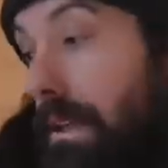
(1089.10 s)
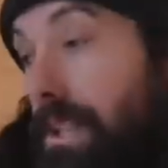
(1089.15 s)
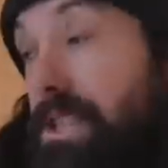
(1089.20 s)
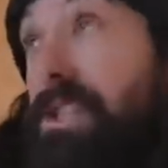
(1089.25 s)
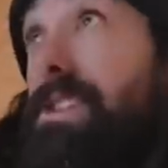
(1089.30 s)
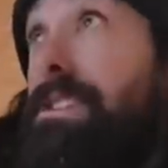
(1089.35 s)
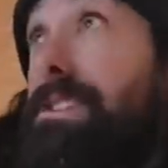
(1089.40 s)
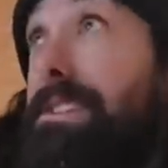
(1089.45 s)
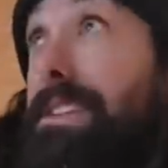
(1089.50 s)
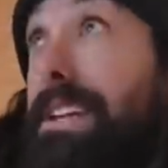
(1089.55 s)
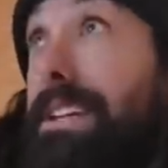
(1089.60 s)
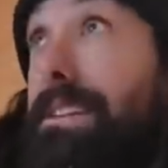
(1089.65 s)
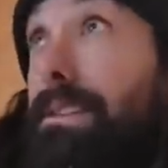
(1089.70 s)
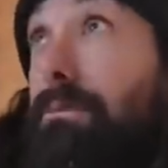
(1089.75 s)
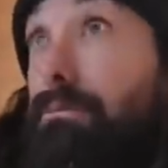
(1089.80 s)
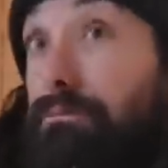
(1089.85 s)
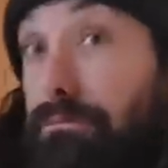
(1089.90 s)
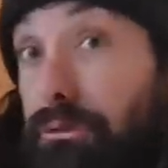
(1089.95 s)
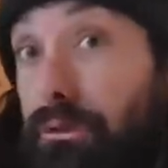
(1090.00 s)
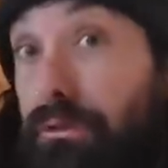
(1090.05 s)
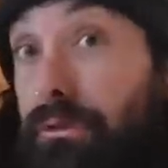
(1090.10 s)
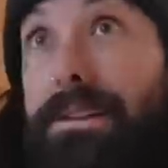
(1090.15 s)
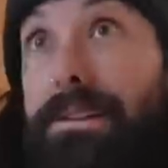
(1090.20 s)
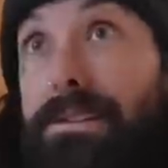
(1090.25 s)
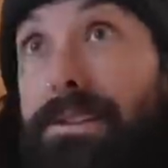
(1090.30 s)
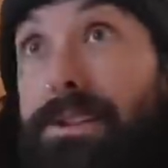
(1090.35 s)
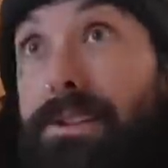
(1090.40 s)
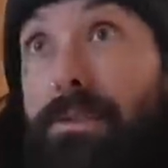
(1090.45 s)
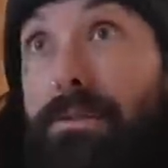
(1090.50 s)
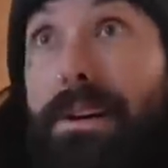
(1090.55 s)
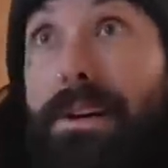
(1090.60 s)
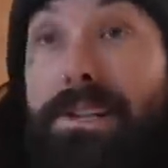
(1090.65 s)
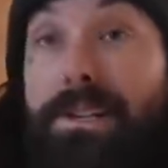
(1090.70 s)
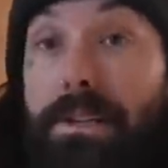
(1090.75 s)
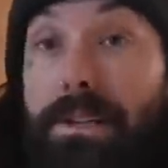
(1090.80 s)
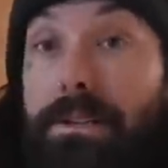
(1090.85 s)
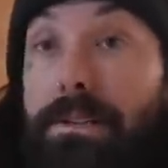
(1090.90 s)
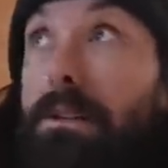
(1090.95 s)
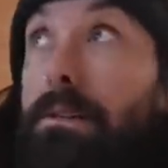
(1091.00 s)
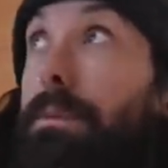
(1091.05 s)
As you've seen, the roof
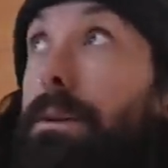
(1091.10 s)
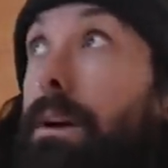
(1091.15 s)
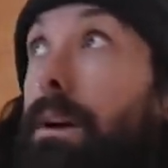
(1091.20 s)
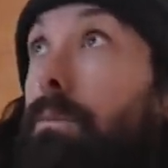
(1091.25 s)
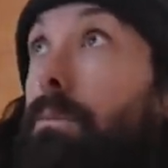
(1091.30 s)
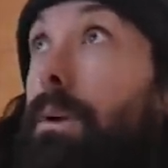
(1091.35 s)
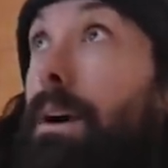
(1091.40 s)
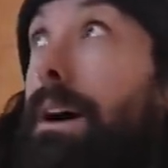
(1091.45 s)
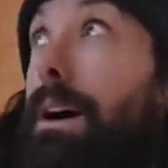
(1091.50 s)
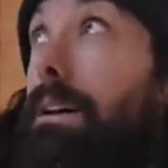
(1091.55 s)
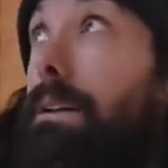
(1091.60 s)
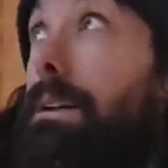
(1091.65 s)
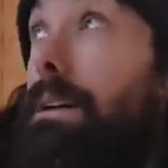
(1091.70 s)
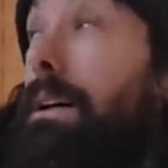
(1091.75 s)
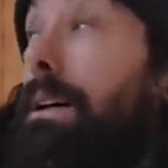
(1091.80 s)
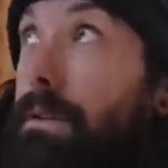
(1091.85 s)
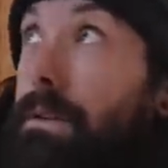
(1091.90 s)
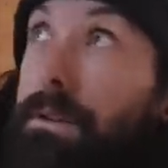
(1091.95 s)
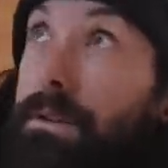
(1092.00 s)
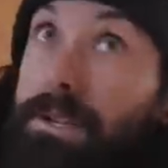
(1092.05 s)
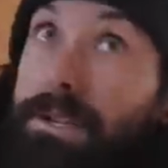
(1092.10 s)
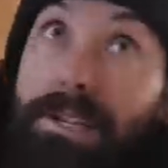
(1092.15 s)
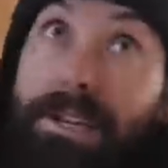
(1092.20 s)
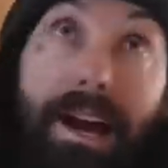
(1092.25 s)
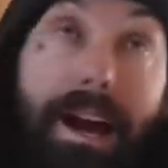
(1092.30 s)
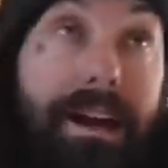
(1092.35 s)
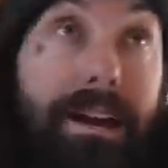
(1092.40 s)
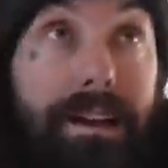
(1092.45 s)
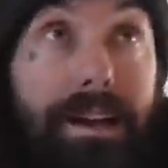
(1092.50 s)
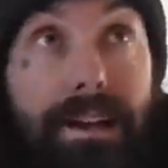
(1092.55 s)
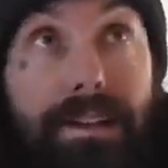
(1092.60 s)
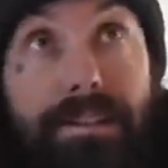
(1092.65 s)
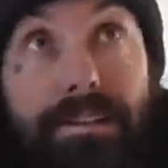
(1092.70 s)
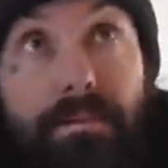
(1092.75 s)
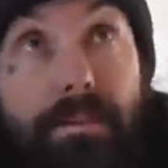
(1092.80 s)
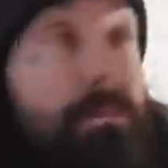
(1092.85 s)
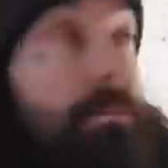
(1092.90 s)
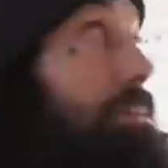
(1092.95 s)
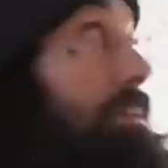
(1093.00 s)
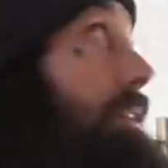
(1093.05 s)
situation is coming on well. The skylights
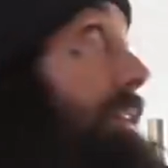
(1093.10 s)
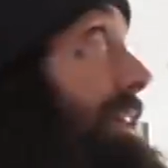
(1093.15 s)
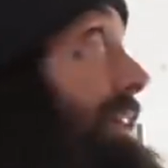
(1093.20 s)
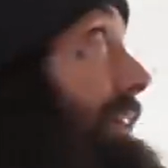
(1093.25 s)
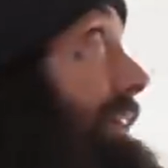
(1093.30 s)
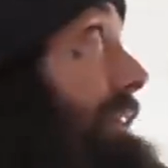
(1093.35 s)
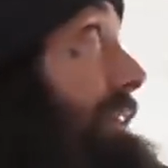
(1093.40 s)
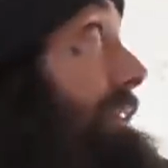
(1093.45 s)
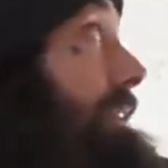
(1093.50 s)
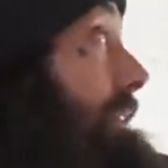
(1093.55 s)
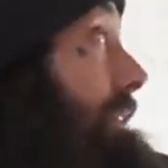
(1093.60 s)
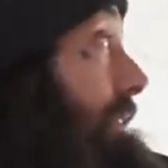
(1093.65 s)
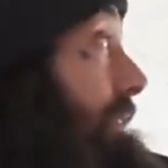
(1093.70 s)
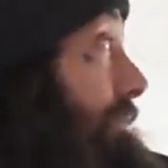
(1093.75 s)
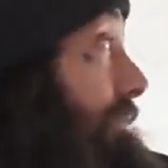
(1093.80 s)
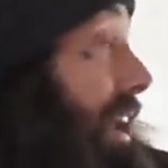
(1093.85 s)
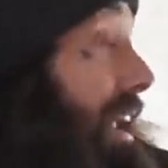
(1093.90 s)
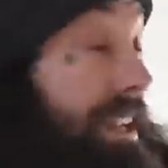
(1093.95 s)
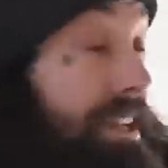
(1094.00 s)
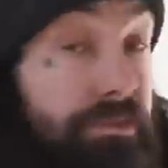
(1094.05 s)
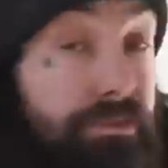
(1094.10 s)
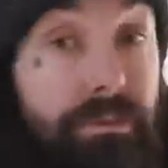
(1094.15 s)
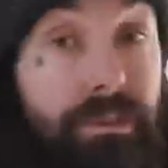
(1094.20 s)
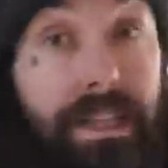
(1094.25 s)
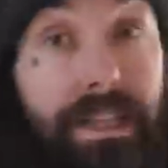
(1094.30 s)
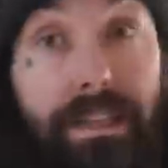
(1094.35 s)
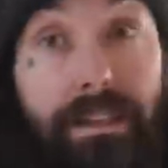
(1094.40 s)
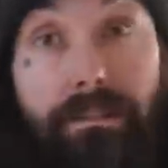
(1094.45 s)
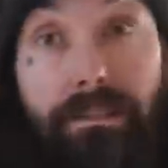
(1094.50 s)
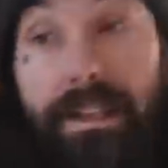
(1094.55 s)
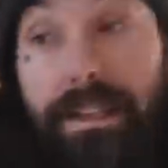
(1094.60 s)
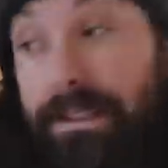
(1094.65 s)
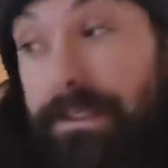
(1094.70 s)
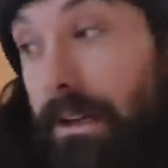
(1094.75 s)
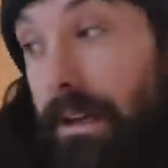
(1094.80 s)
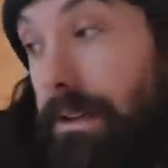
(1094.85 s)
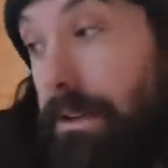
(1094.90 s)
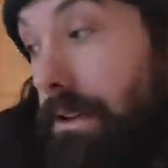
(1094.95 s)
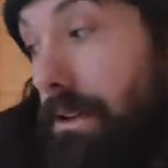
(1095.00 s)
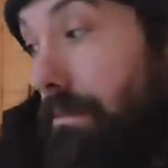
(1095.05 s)
have been put in. The van is really, really
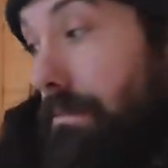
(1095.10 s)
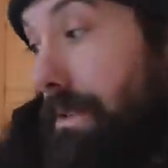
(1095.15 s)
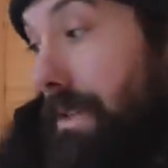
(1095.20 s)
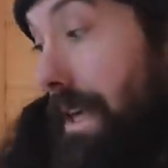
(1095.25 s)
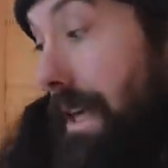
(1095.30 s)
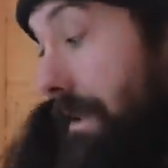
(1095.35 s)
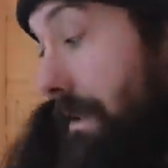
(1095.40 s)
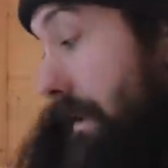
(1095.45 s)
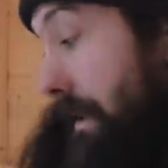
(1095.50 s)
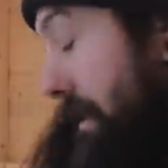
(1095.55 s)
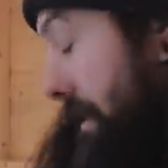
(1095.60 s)
starting to come together.